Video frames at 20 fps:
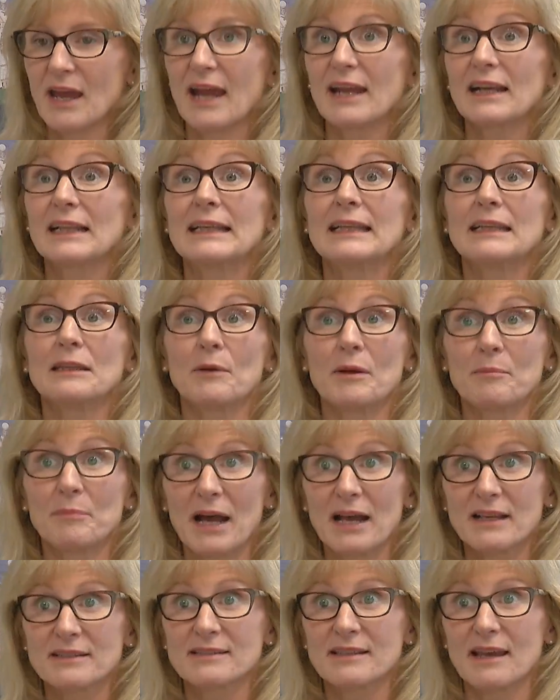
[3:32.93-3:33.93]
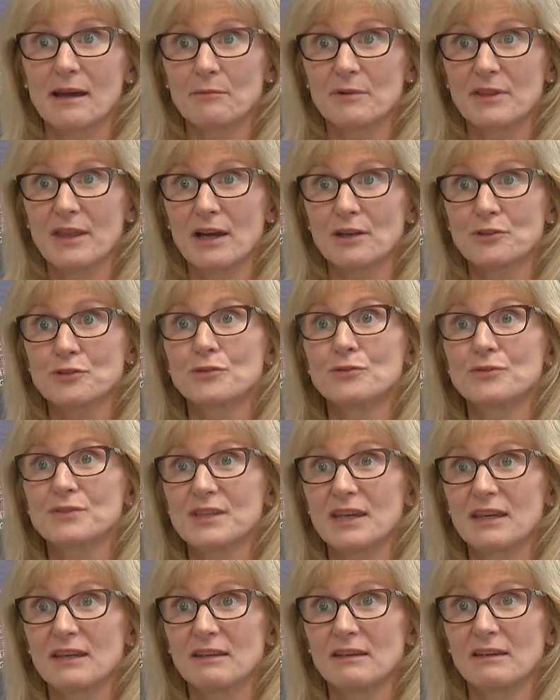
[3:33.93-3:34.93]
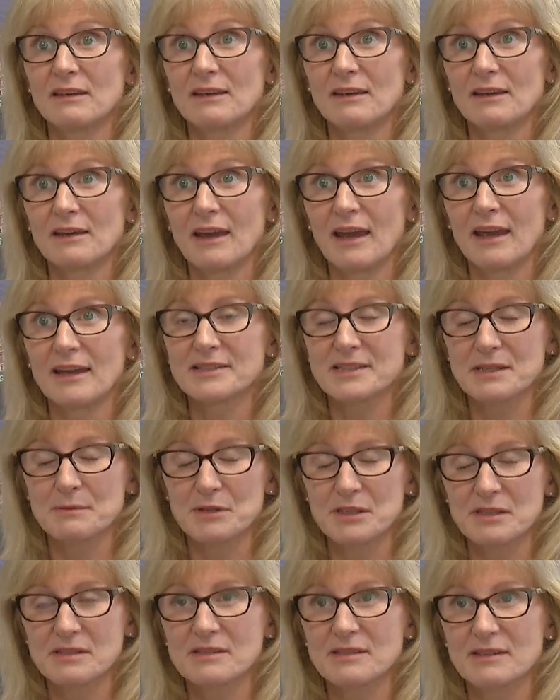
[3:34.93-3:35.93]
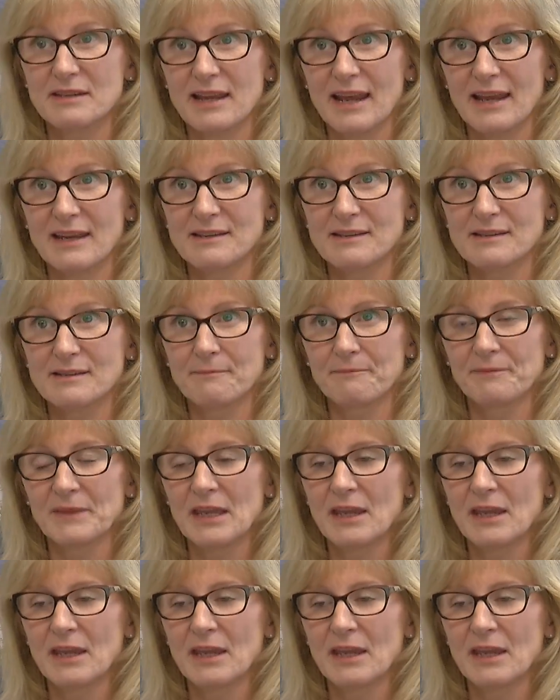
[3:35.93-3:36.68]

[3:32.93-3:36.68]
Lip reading: and clearly we're past that with our 2C estimates to date.